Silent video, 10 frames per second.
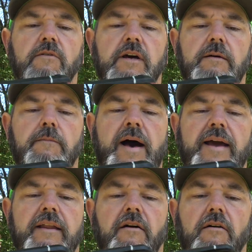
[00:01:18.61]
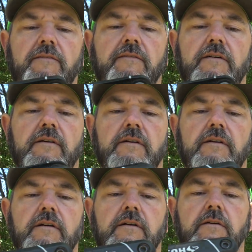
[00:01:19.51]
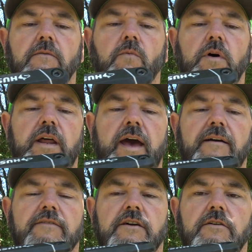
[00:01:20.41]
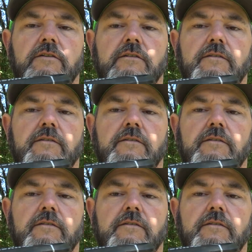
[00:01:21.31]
we're going to back it off 1/2 turn.